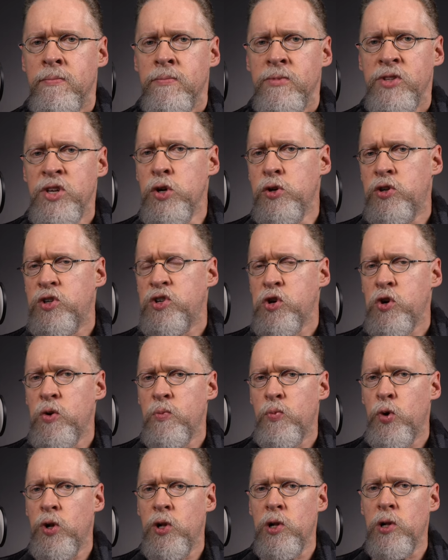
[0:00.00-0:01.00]

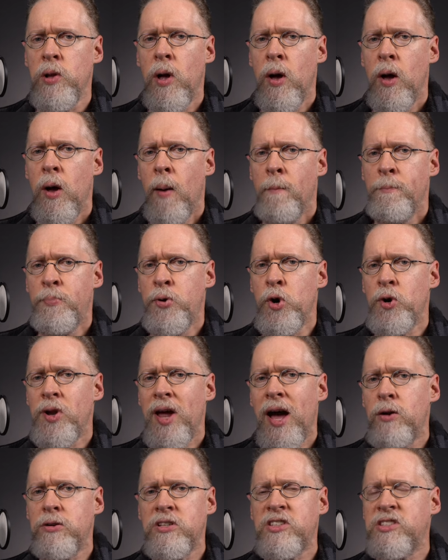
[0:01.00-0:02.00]
YouTube will put
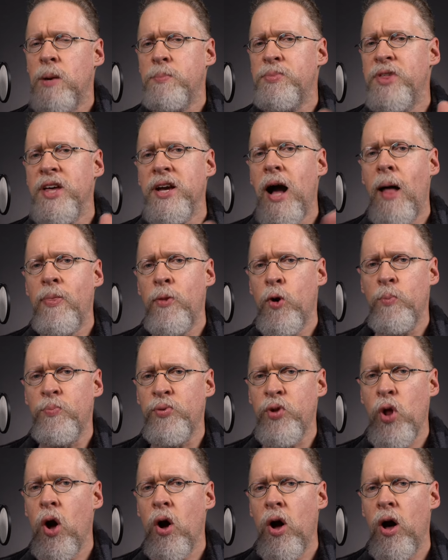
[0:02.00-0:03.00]
out something on their
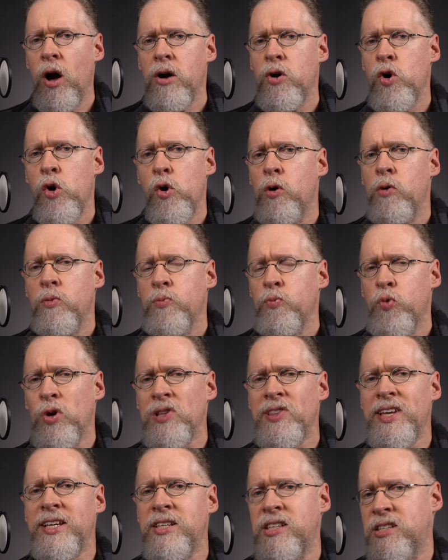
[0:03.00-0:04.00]
blog or
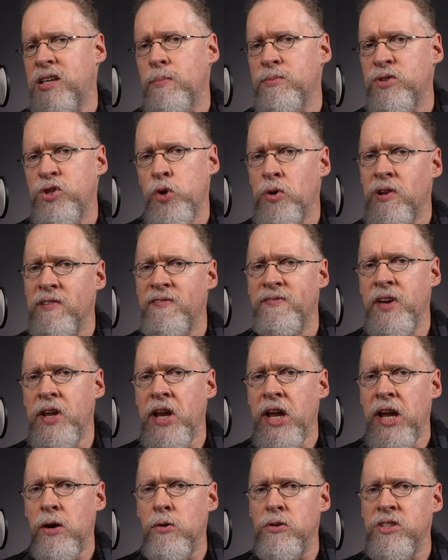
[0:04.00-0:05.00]
release some sort of
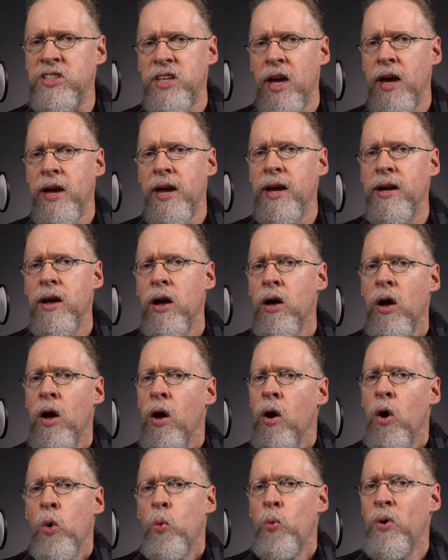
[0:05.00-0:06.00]
video saying,
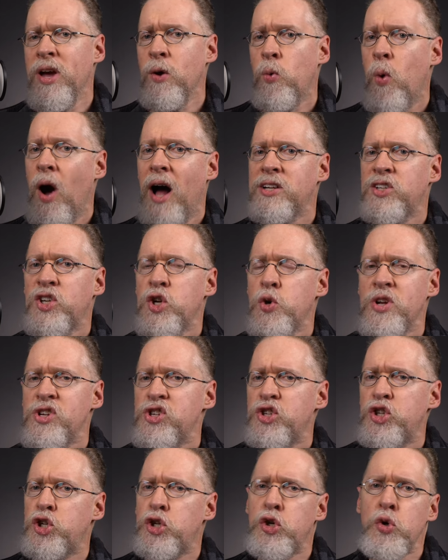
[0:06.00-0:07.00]
We want to
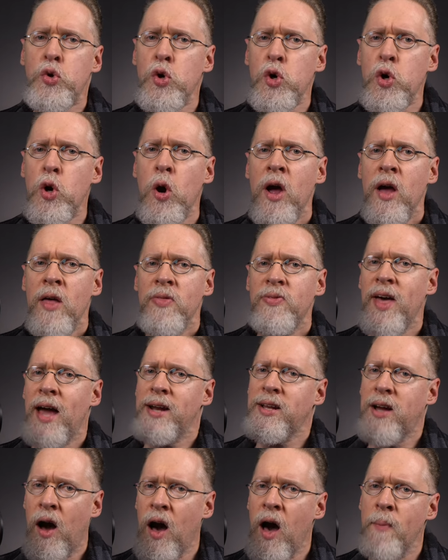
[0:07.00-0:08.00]
ensure
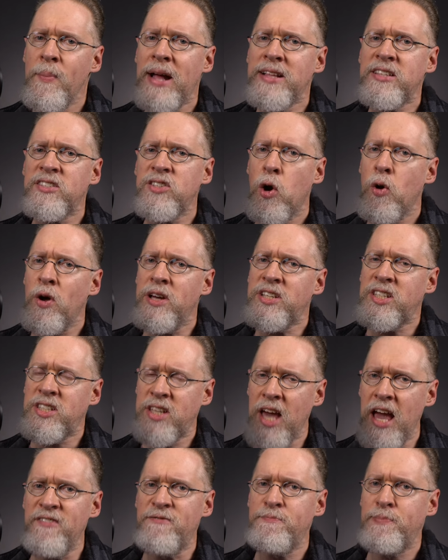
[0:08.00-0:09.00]
that comments are a
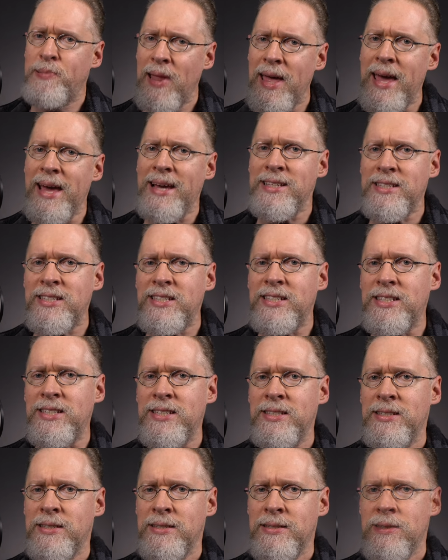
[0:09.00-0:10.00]
safe
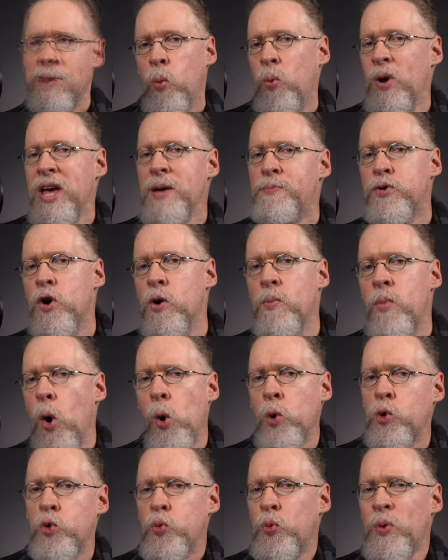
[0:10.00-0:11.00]
place. We
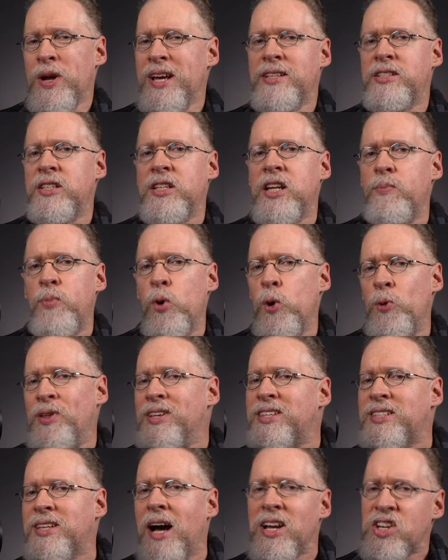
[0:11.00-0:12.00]
promote reasonable
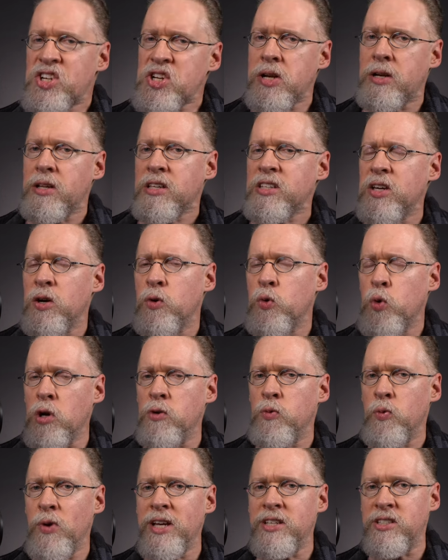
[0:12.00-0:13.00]
discussions. Uh,
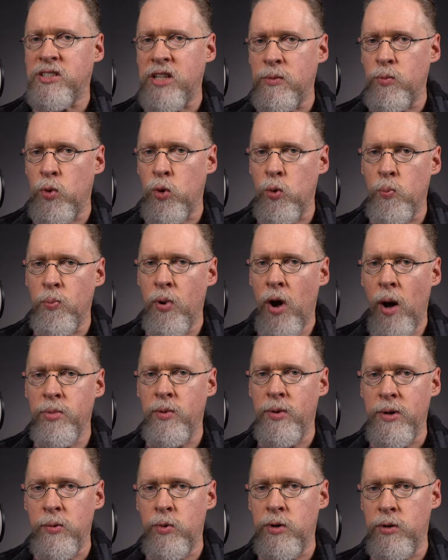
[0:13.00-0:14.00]
reasonable
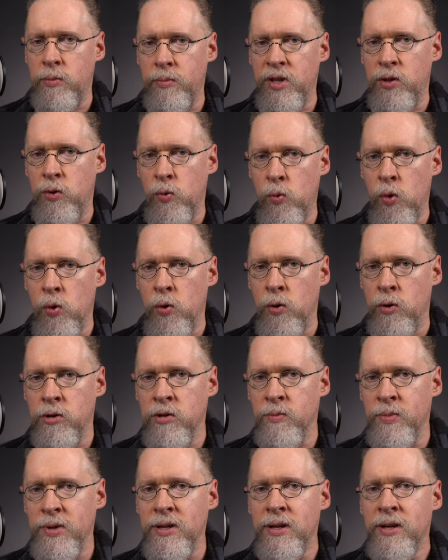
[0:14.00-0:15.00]
probably wouldn't be the
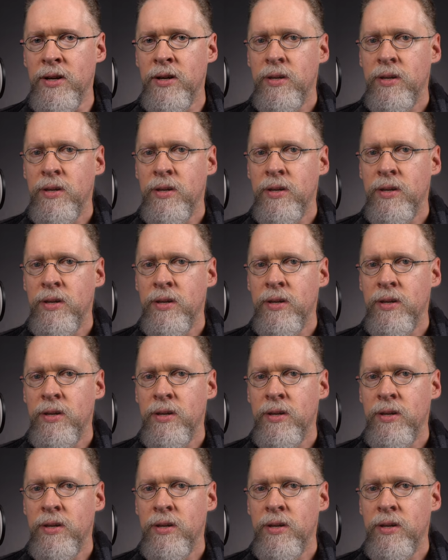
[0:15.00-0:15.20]
word, but.